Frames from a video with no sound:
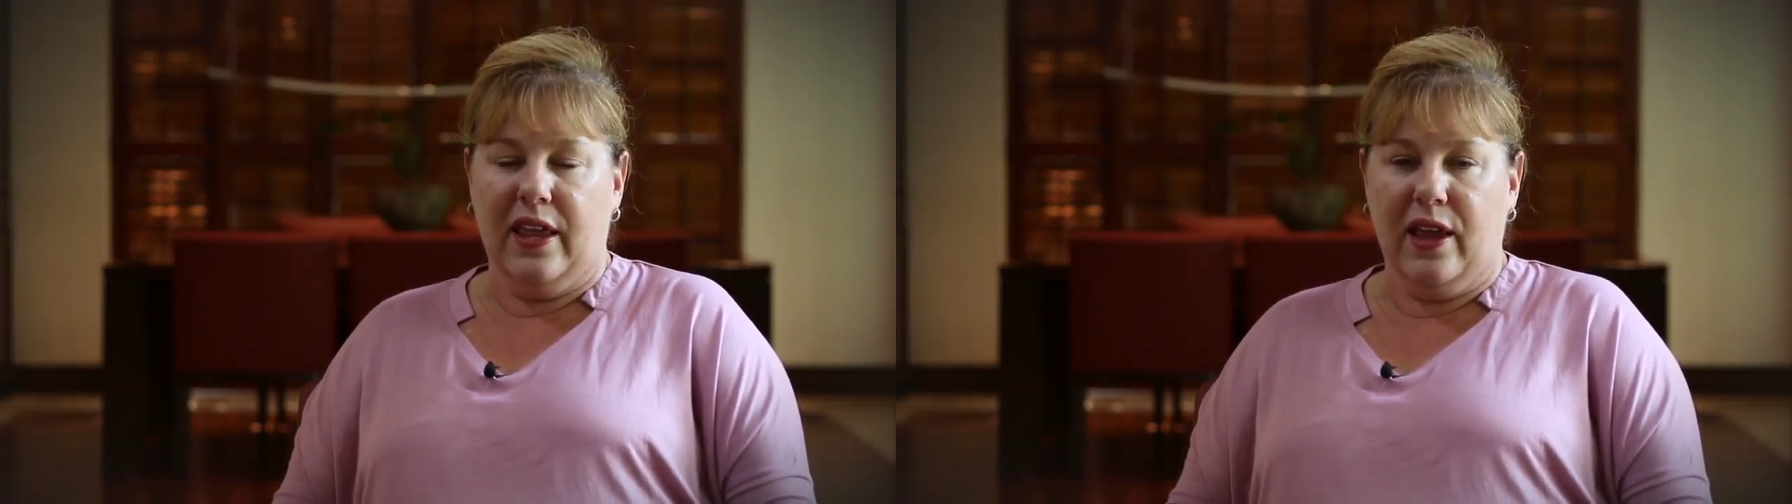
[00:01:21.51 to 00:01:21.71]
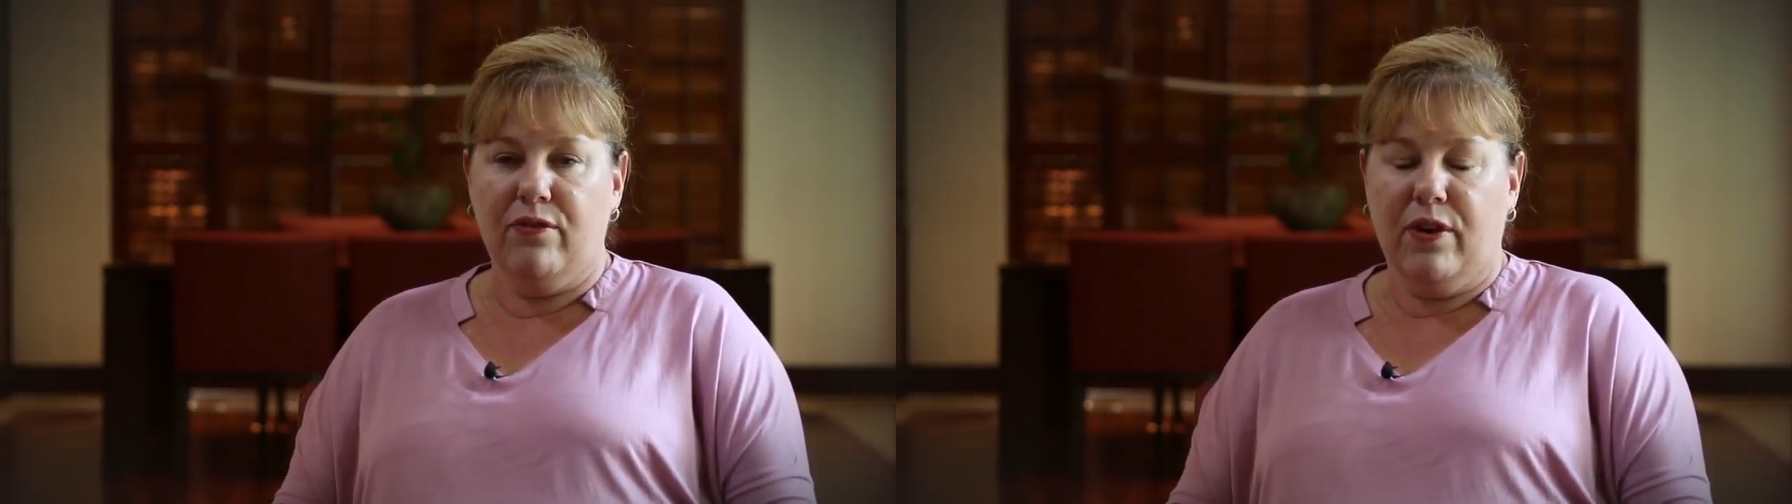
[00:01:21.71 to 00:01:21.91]

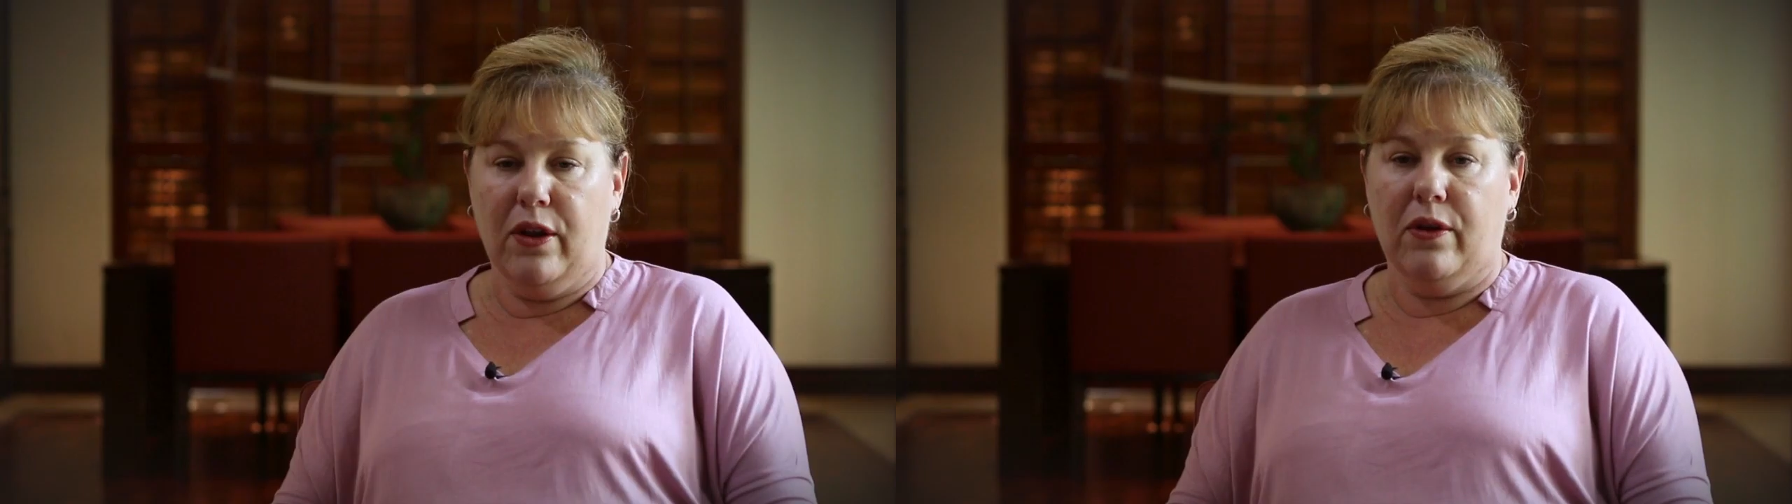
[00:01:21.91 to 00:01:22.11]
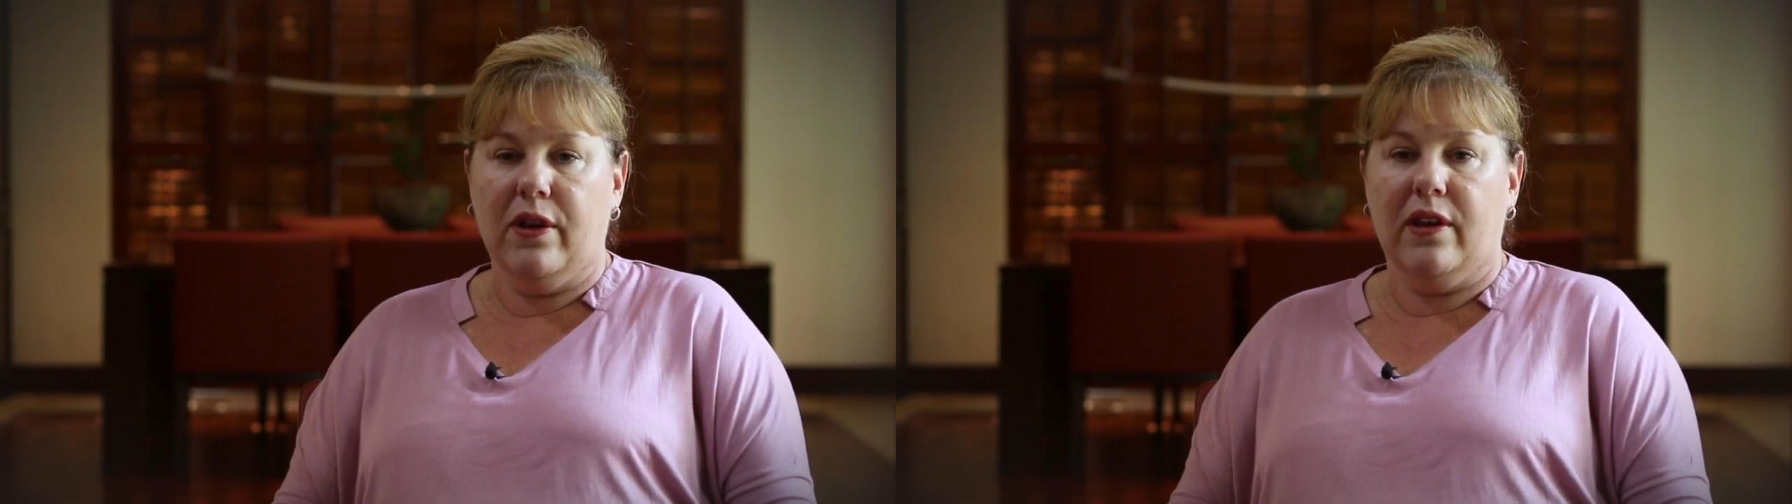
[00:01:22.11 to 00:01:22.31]
Every
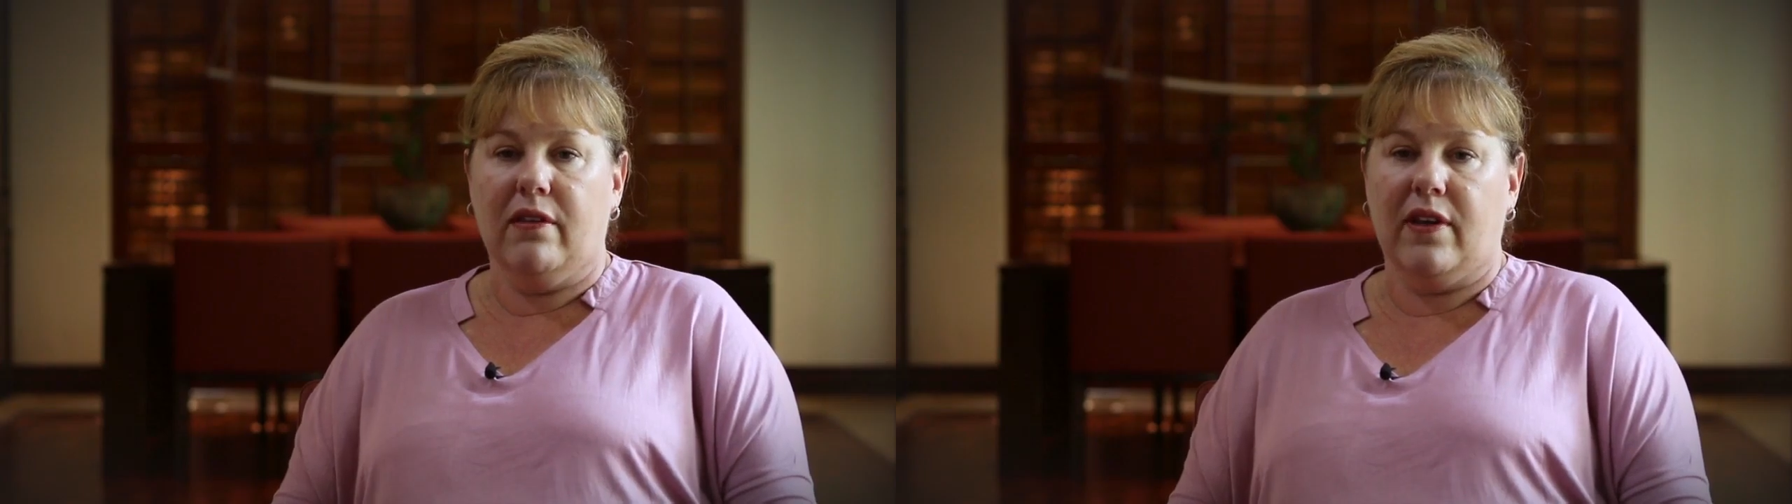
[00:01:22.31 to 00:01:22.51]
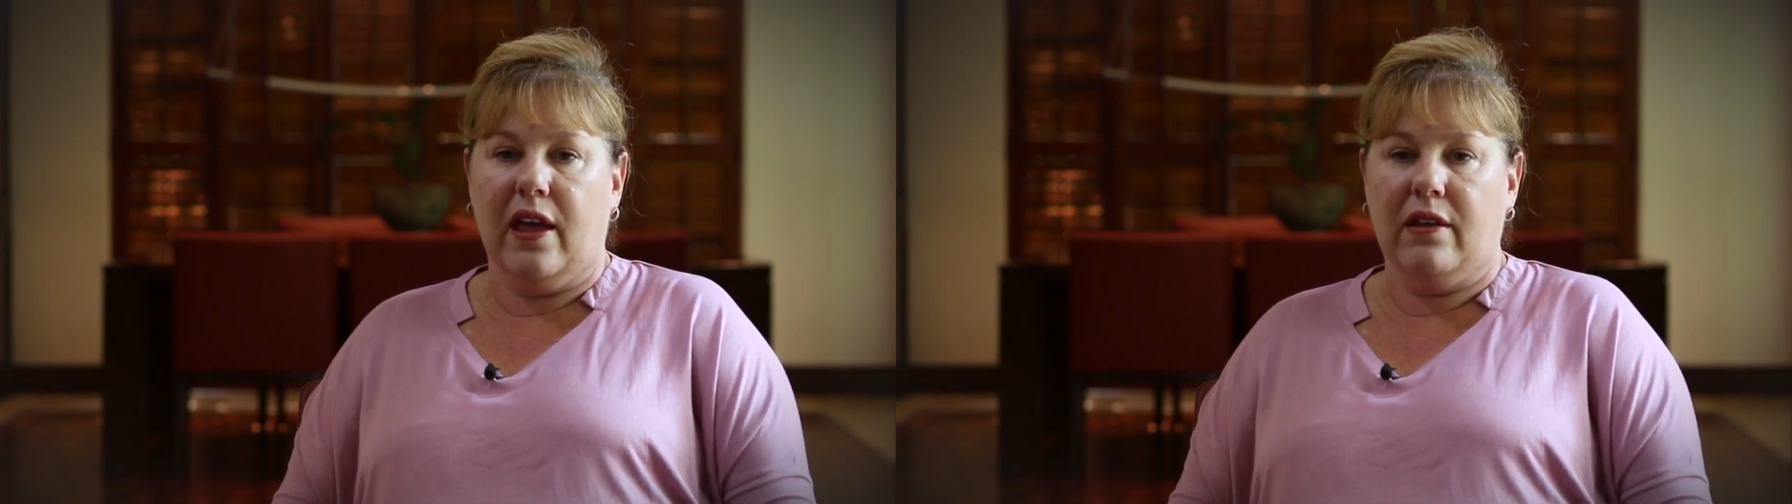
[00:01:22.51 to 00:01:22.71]
learner
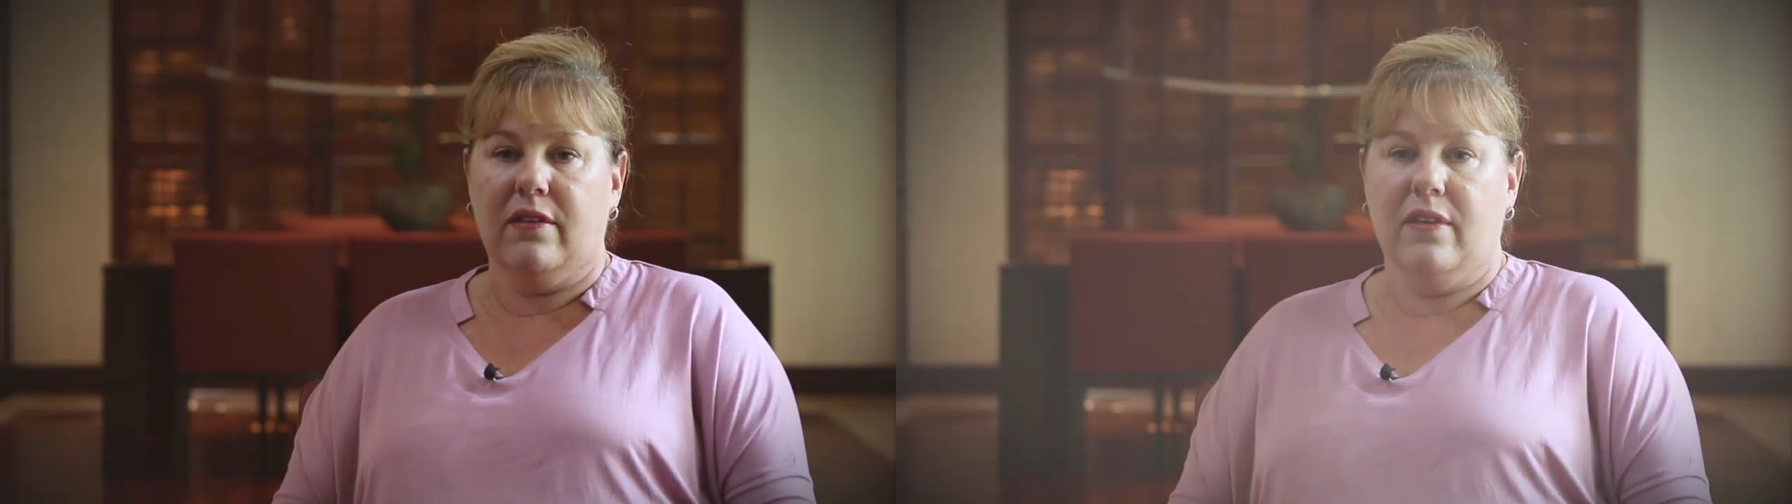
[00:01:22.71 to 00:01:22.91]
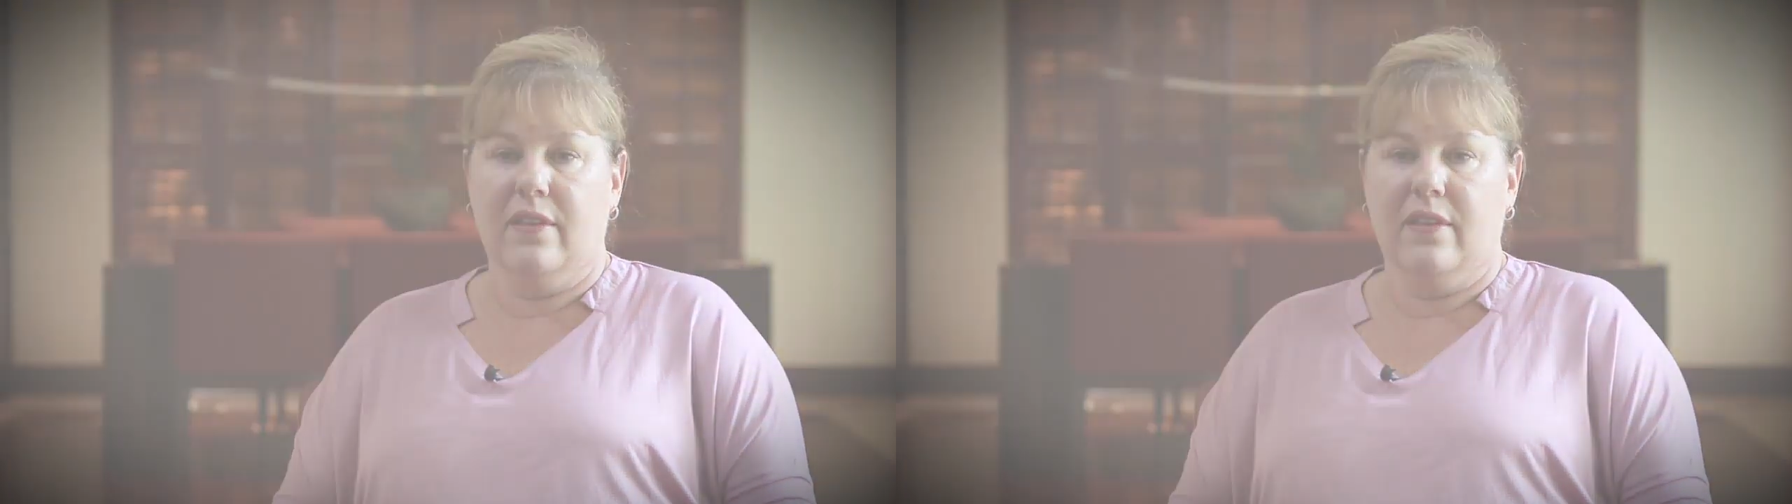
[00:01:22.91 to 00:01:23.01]
does count.